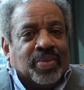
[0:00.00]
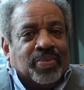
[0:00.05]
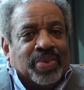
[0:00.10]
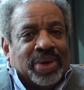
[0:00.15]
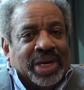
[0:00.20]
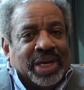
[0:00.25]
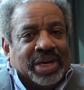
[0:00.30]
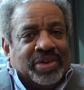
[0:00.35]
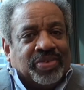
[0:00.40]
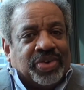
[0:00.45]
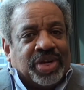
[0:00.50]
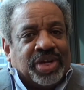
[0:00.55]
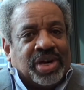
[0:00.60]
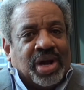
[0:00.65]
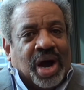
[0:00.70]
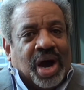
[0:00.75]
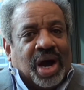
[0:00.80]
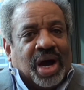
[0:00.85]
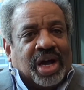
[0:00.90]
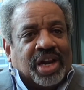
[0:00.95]
believe it or
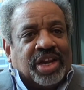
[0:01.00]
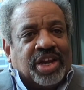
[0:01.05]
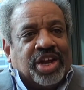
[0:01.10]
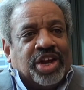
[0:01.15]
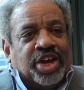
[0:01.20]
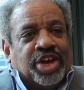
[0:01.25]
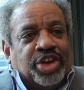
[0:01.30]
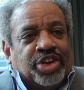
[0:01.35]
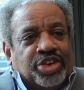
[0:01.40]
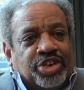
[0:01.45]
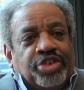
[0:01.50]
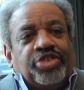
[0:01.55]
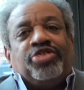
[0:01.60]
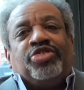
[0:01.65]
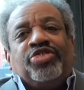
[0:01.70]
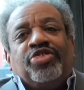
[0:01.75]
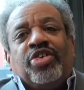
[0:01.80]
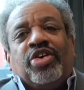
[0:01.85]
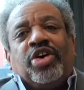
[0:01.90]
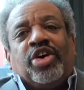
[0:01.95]
not,
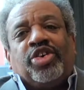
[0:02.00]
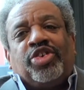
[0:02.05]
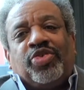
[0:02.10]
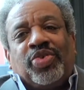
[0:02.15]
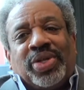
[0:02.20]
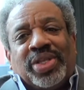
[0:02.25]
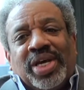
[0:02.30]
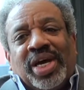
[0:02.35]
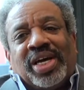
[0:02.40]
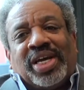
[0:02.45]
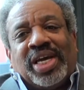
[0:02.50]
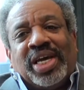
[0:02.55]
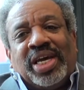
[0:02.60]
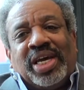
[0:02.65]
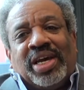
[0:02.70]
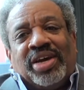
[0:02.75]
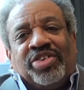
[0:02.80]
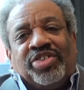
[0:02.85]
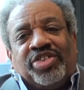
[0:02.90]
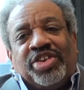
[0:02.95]
use drugs with their
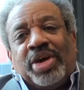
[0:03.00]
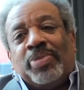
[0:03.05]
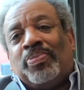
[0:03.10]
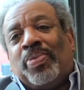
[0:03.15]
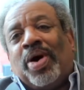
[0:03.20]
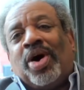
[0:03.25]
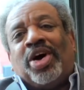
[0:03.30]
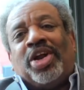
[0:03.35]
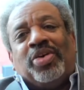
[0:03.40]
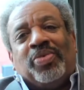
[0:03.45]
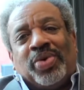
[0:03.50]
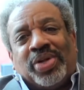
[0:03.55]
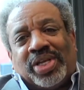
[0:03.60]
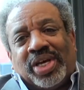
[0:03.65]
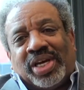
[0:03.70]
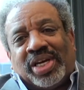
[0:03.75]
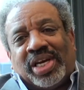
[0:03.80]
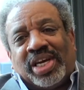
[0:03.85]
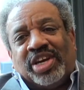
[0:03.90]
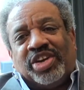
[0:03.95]
kids. They party with
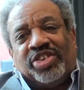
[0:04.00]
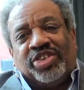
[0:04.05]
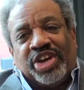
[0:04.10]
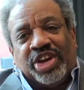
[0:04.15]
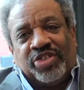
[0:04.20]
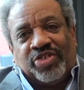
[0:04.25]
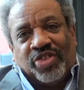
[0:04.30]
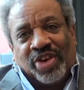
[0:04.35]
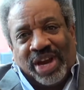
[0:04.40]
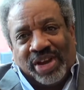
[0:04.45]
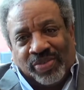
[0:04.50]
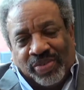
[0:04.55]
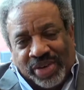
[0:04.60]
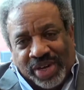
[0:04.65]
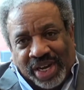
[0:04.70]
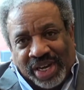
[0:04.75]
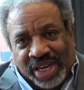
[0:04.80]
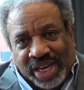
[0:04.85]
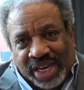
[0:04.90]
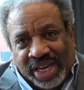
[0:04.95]
their kids, they drink with
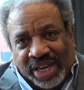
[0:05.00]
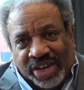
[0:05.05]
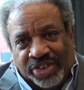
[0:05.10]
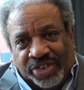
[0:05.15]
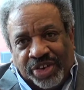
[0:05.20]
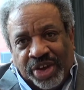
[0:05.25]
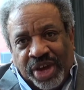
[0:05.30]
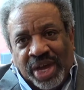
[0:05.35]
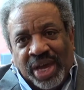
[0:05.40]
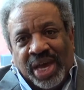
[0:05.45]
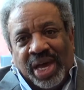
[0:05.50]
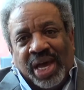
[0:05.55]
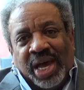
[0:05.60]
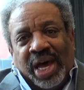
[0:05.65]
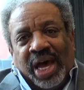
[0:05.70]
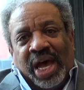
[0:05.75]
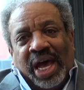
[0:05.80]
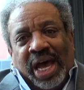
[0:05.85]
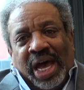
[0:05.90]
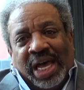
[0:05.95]
their kids.
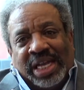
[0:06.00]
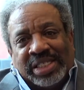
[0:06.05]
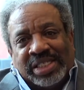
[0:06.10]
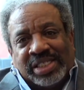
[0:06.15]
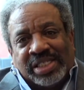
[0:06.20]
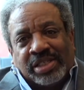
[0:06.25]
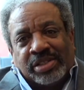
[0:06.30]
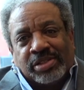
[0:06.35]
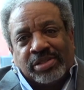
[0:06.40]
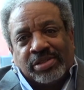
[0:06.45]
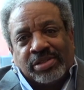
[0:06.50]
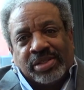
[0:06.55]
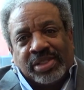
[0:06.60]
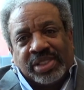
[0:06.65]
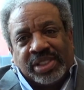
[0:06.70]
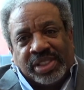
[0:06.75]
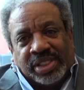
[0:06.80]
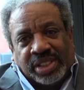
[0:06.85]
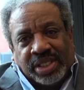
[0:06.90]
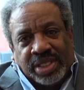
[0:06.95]
And so
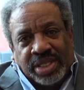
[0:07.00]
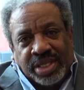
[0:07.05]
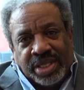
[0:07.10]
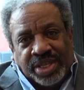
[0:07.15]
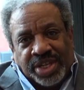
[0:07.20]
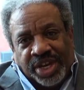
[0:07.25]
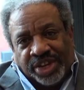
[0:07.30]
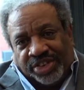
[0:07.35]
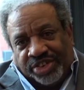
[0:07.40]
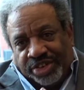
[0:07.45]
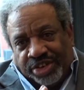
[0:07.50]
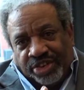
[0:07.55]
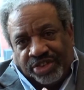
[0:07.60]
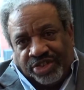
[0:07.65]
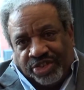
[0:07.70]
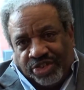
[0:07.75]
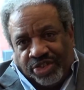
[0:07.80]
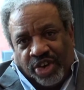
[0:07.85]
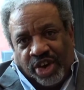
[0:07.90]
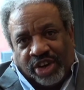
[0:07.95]
this
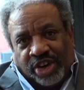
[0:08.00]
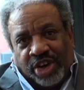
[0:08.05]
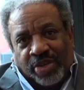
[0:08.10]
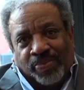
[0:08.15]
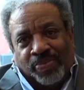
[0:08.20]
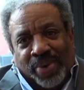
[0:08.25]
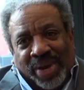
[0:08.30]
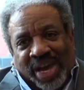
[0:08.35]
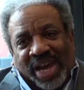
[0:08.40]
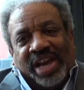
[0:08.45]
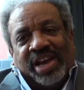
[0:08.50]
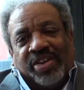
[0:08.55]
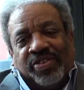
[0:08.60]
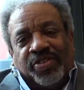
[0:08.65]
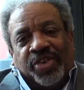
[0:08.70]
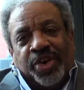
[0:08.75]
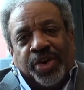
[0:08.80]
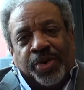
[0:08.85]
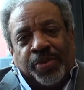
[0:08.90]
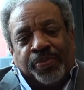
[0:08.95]
destructive
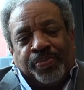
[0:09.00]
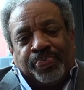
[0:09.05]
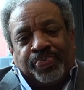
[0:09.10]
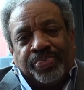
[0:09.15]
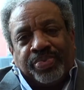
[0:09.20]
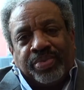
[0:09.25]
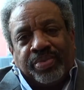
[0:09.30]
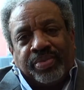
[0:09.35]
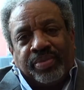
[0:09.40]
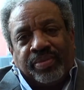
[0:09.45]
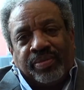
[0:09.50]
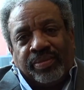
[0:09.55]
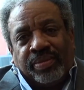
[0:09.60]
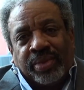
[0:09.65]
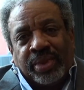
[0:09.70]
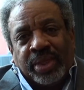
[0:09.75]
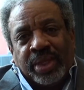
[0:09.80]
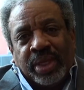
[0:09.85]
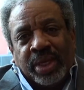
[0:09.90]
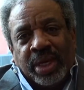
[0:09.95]
behavior
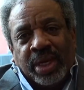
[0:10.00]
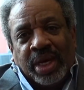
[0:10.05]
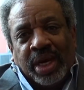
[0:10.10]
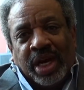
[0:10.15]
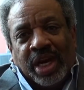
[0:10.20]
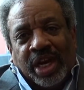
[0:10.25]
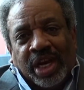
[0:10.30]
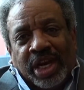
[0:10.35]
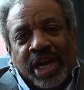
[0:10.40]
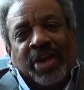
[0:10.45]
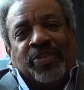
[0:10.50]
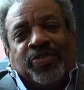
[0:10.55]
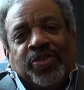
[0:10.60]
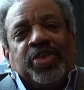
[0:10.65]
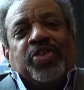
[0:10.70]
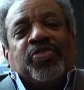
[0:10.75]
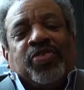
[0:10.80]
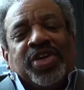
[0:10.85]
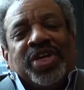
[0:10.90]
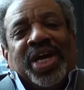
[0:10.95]
left
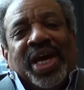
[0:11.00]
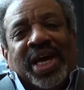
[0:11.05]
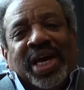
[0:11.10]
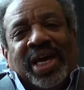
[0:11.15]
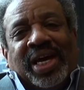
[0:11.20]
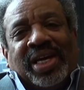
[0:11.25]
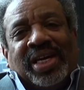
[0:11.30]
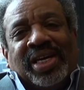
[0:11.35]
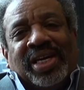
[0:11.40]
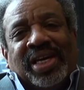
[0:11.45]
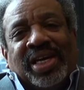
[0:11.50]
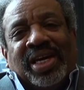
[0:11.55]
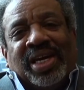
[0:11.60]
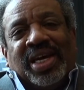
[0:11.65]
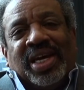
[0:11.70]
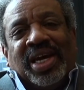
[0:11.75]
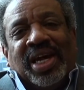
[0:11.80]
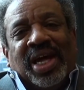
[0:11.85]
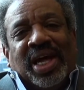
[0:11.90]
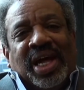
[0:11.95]
you for dead.
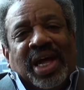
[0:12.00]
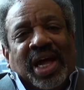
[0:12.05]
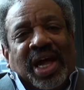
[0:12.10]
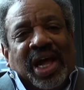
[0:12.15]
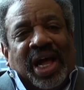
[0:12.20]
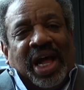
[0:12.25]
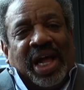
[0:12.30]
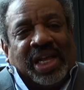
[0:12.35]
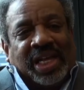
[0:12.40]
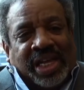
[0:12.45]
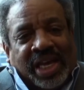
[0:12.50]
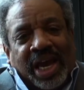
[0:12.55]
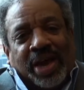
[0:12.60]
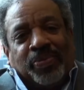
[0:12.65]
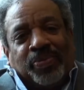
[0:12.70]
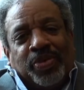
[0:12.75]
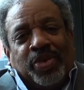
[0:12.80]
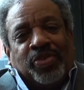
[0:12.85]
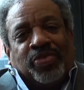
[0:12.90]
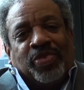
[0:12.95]
It
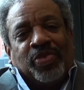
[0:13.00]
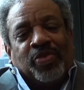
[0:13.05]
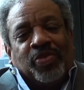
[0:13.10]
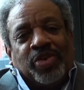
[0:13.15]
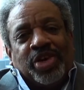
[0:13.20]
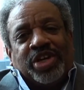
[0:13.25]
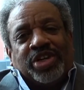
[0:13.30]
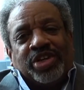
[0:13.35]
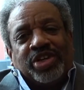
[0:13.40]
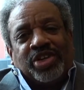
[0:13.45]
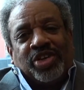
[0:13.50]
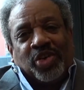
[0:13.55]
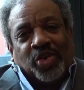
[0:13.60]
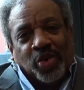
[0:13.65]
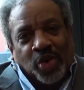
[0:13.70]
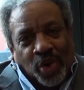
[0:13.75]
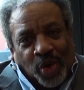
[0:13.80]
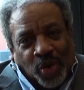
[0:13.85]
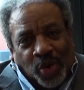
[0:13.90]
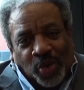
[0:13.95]
kept you from reaching your
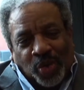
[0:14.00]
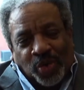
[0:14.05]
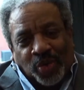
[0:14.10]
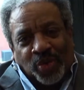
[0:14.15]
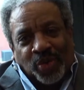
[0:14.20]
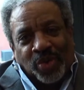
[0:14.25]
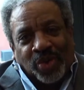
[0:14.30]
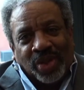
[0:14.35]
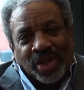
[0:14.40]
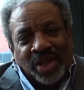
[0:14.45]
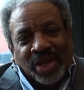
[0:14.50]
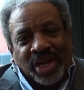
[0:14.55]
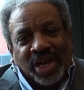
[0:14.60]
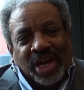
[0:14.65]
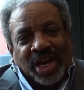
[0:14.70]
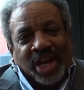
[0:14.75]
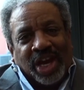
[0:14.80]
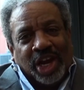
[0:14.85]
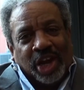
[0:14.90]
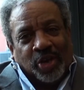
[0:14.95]
goal.
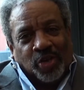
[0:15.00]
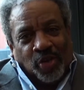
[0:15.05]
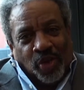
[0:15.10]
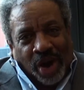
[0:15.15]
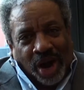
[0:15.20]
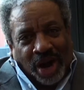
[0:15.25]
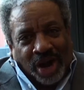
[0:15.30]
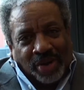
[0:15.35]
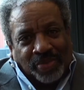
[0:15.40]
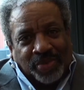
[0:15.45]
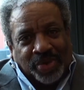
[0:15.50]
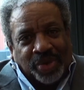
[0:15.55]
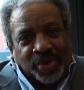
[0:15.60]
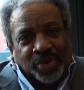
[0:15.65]
It robbed